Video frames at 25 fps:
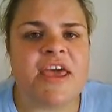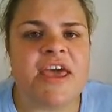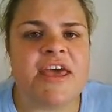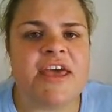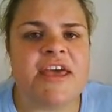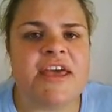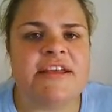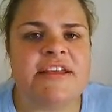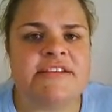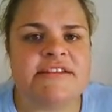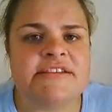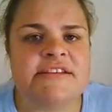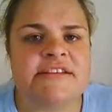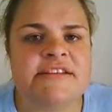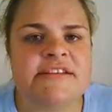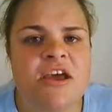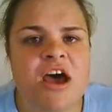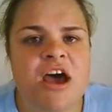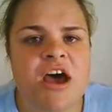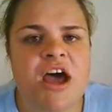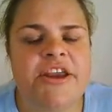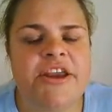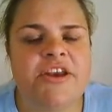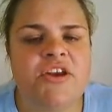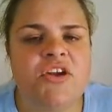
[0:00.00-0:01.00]
and
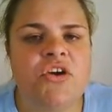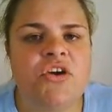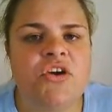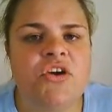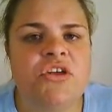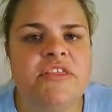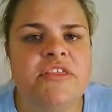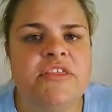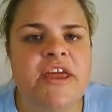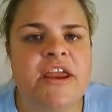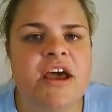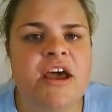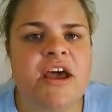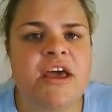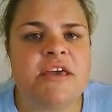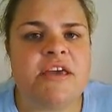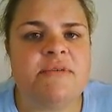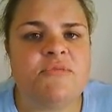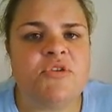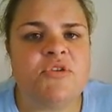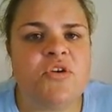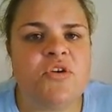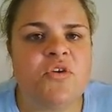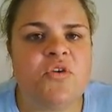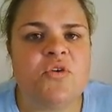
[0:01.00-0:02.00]
I know that I
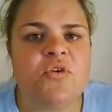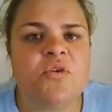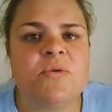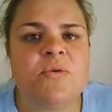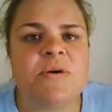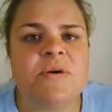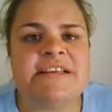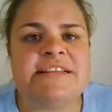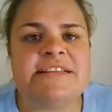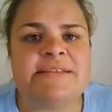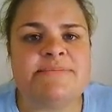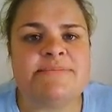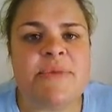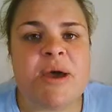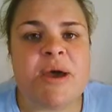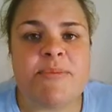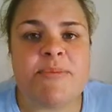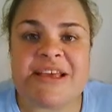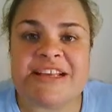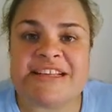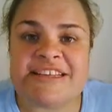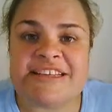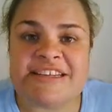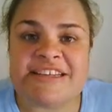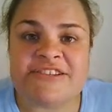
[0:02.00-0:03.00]
am not always in my
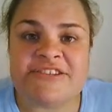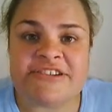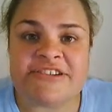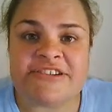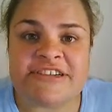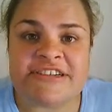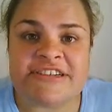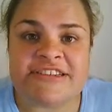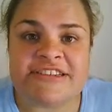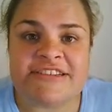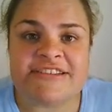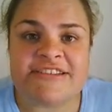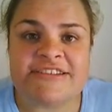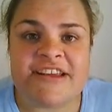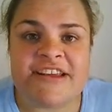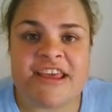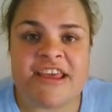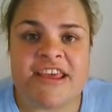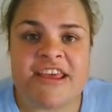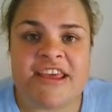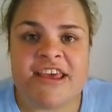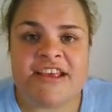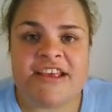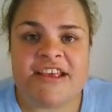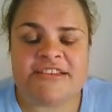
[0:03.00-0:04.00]
best interest.
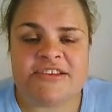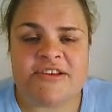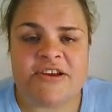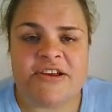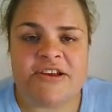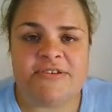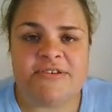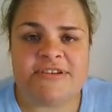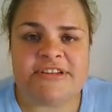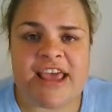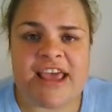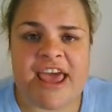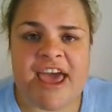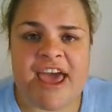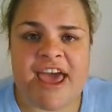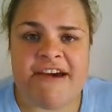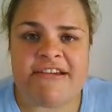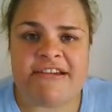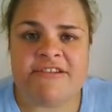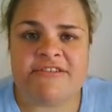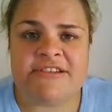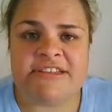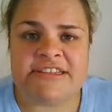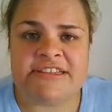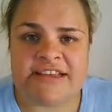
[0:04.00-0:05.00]
So I looked at
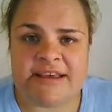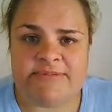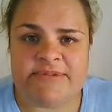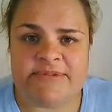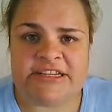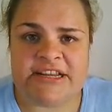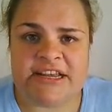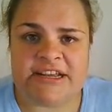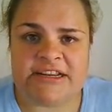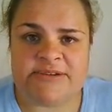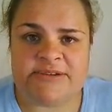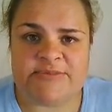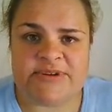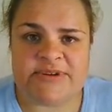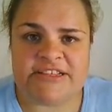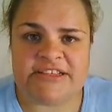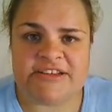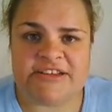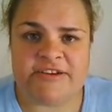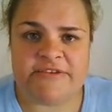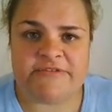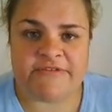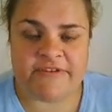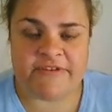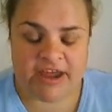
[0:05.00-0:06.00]
how I could sabotage
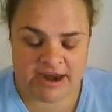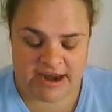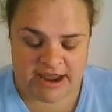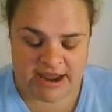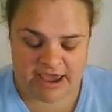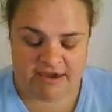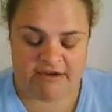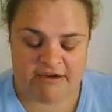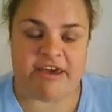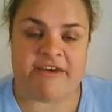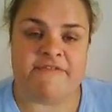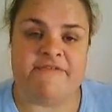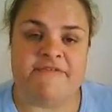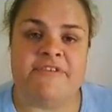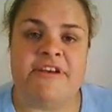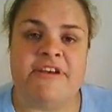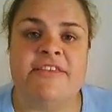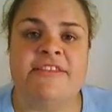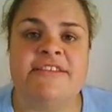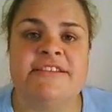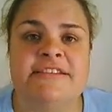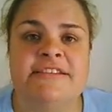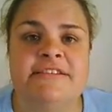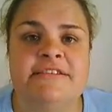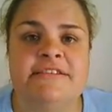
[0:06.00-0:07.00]
myself. I now have
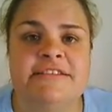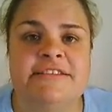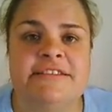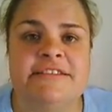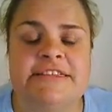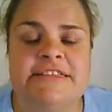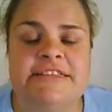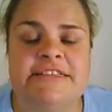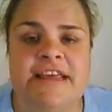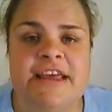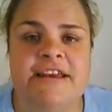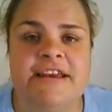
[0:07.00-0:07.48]
another sentence